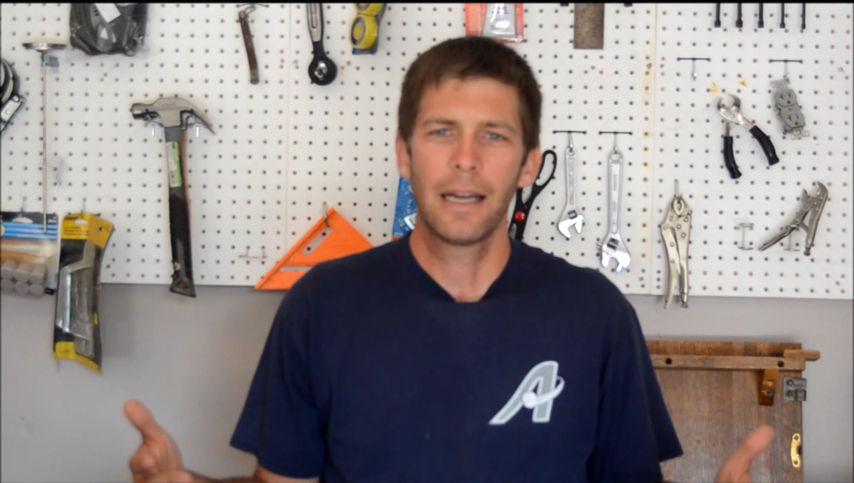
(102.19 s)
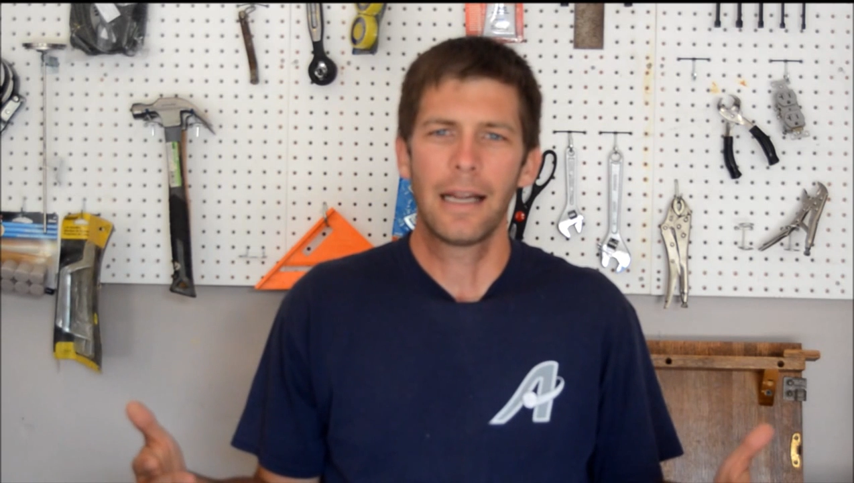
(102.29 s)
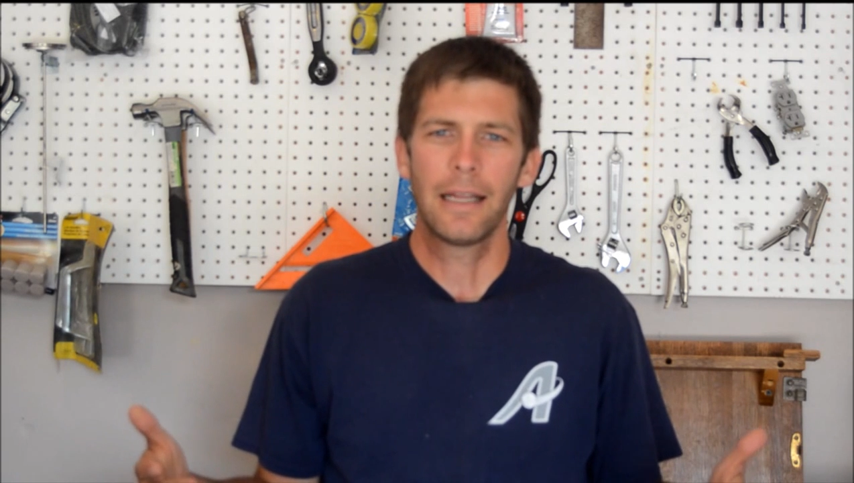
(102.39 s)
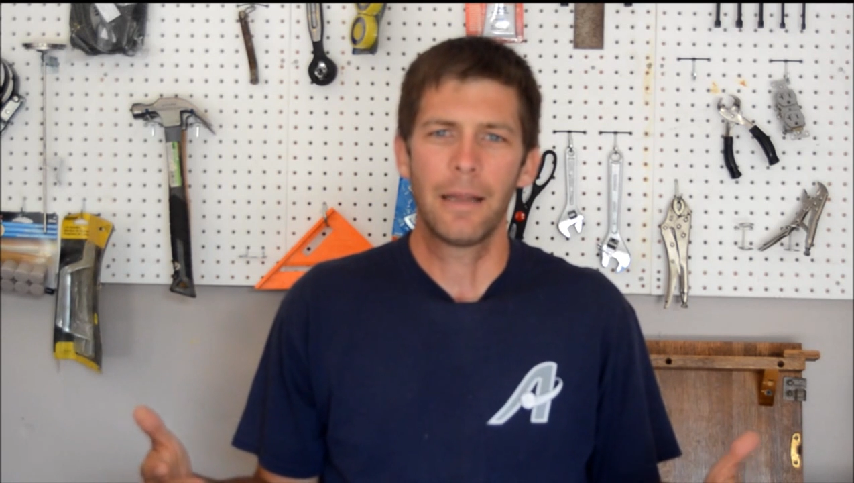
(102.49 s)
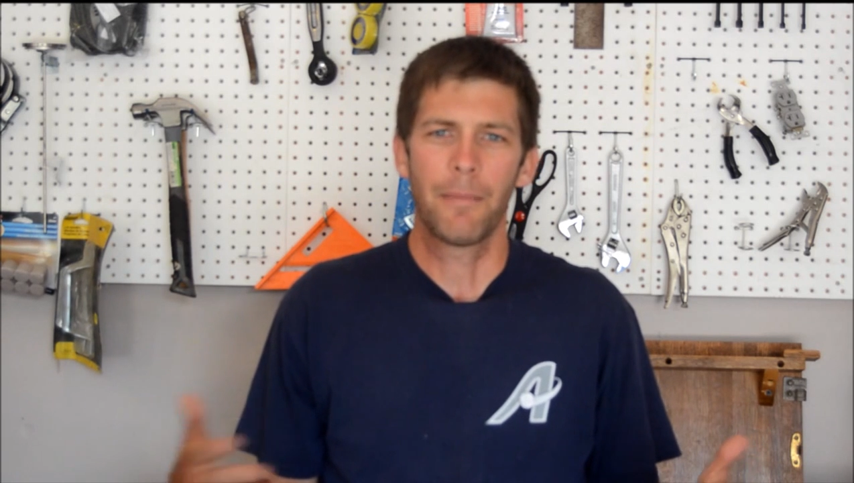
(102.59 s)

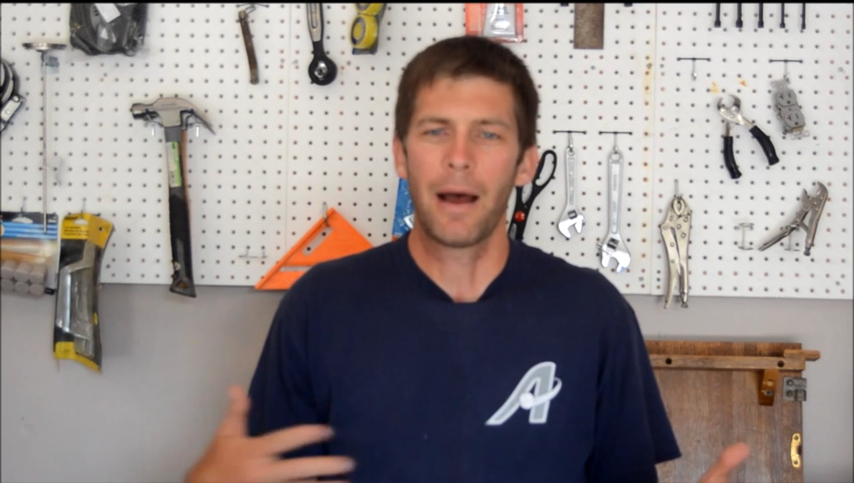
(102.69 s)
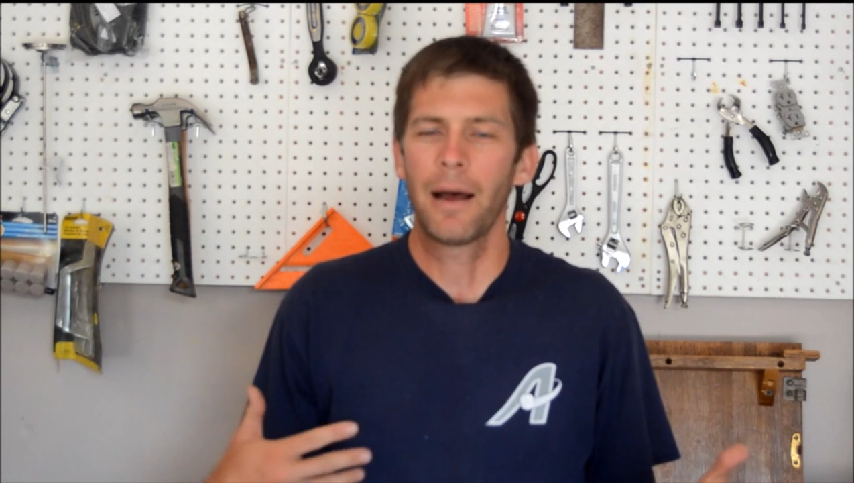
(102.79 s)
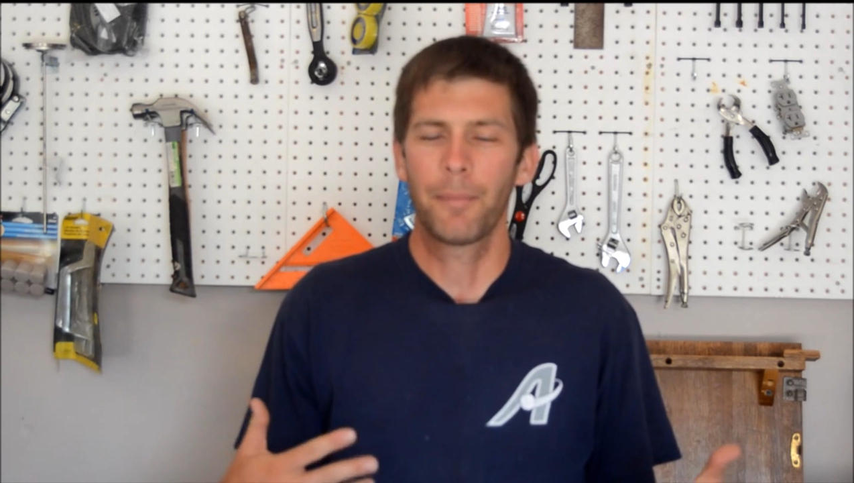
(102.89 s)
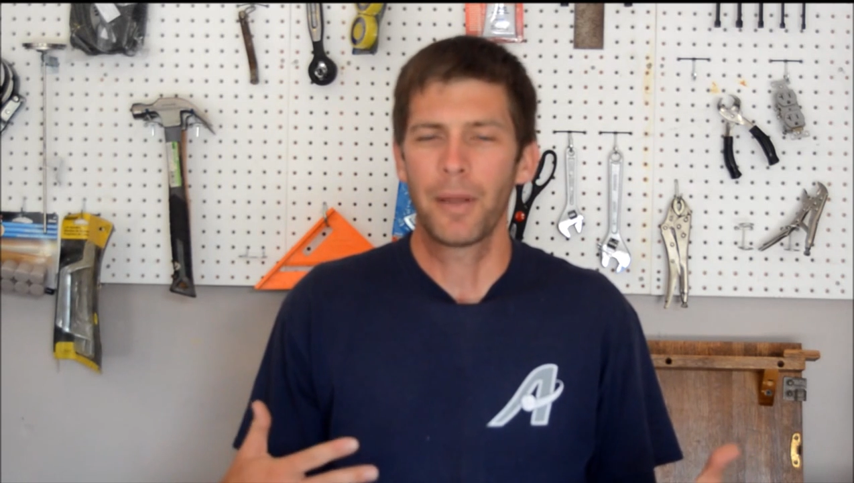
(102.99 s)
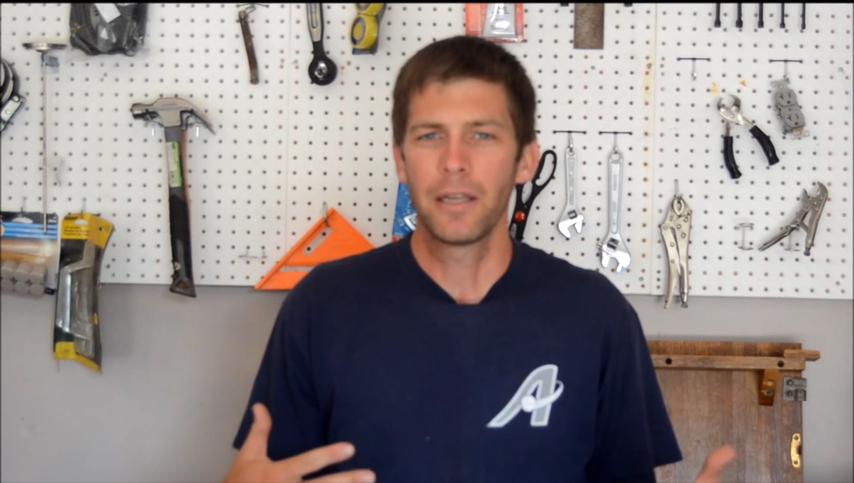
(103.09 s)
in
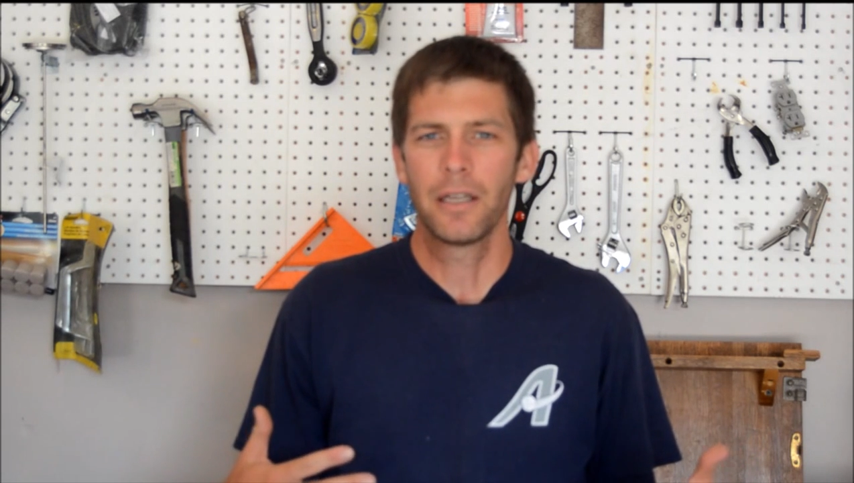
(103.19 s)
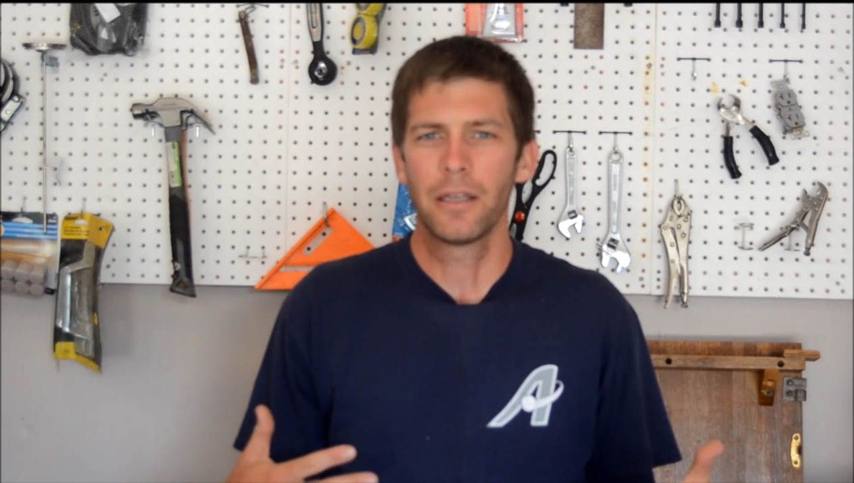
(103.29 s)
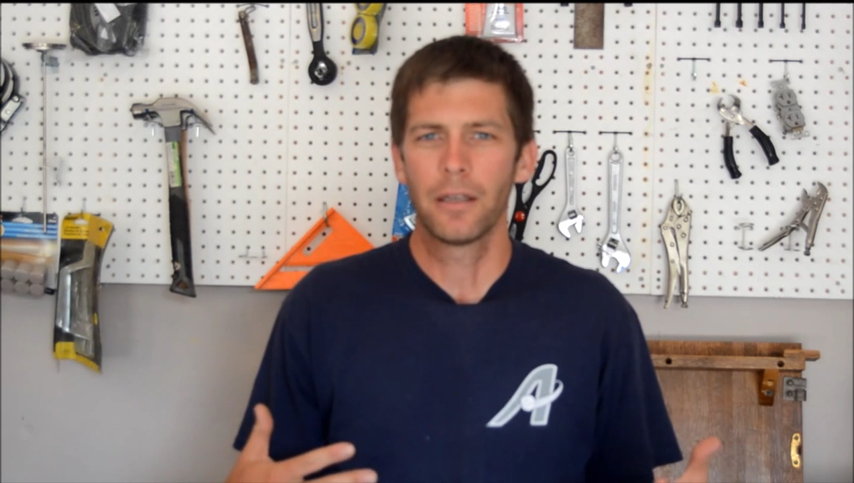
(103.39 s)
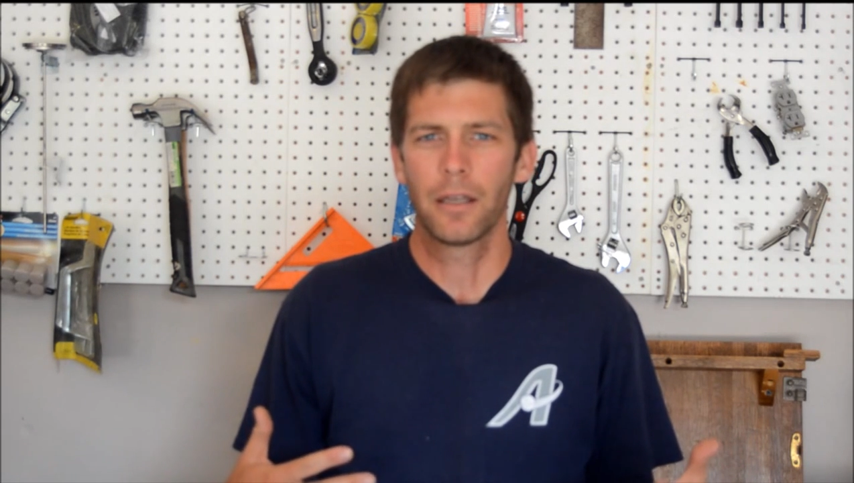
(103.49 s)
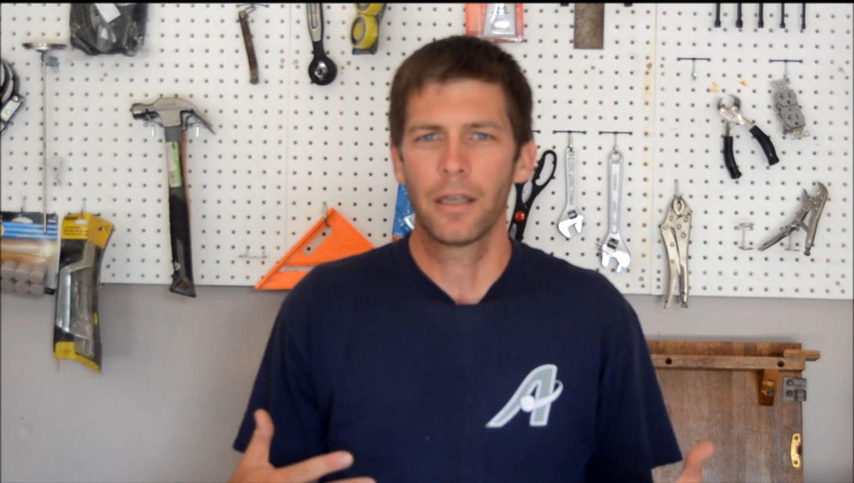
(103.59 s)
my
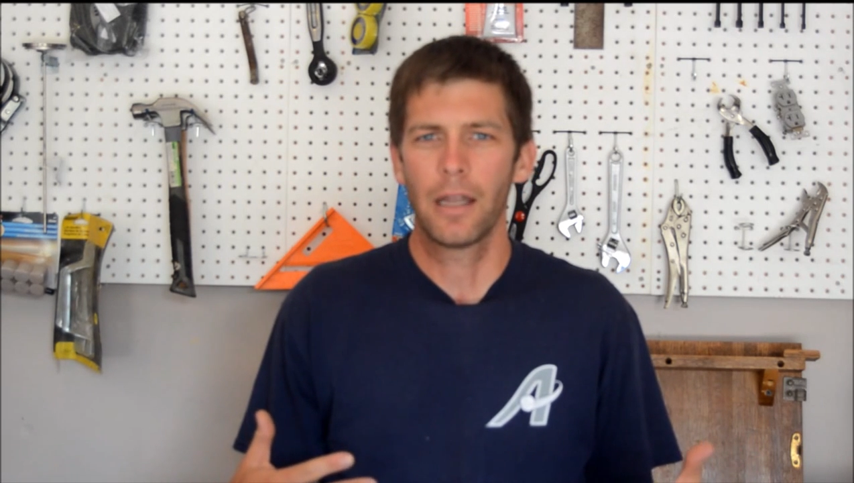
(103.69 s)
opinion,